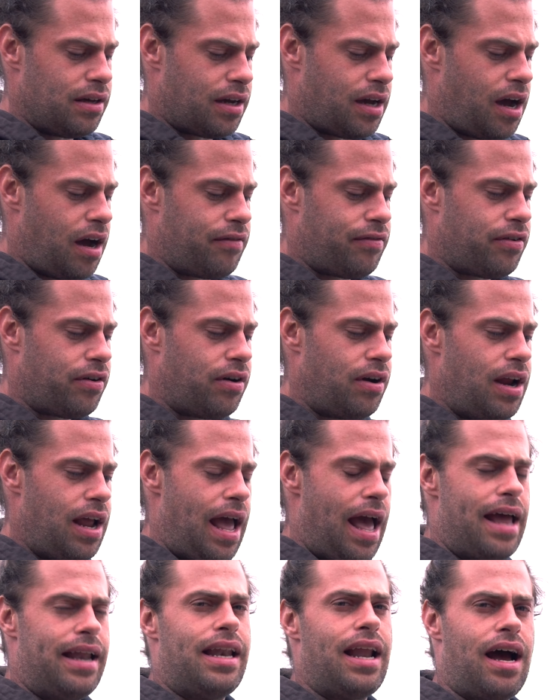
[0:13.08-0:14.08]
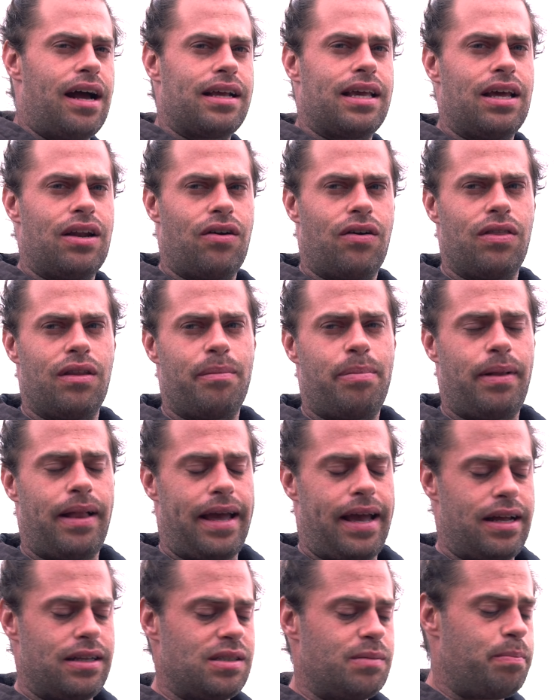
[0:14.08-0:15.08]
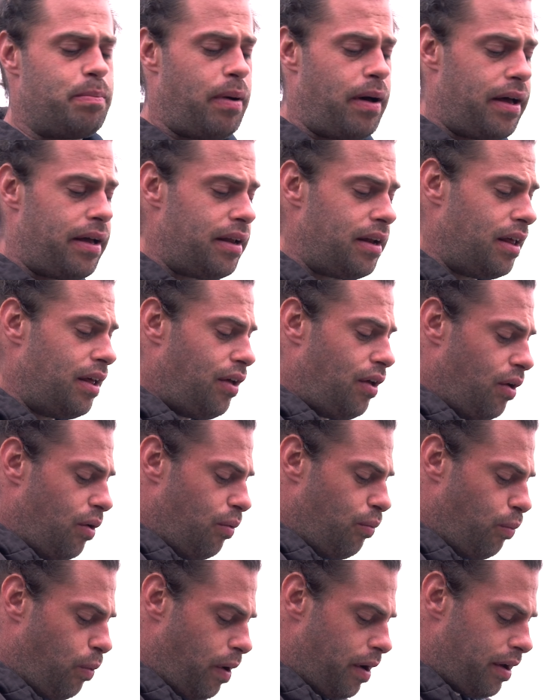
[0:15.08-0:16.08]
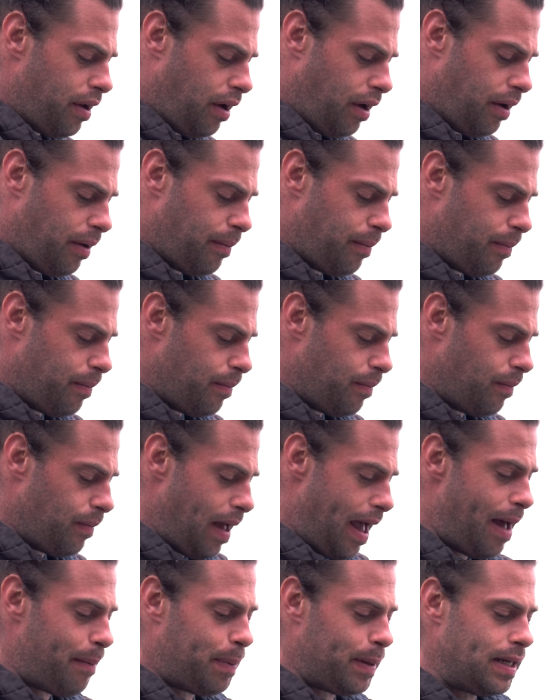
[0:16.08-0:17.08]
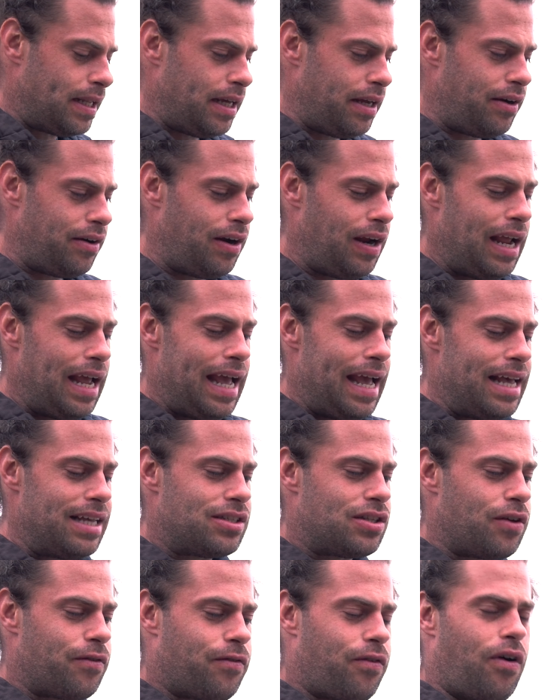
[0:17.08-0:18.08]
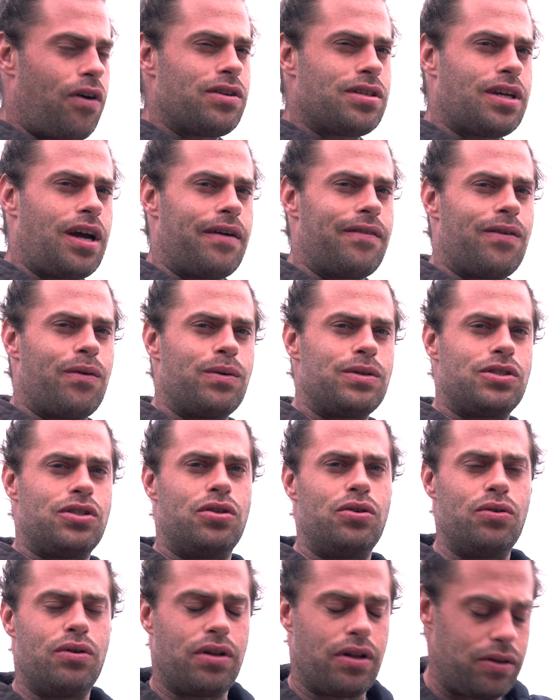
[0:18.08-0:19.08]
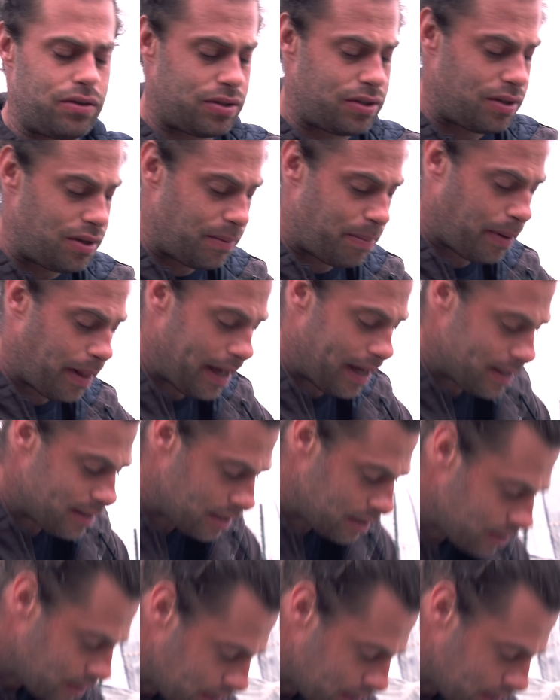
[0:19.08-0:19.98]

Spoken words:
cover and not get on the plants. But what happened here is the frost cover was too close to the plants. And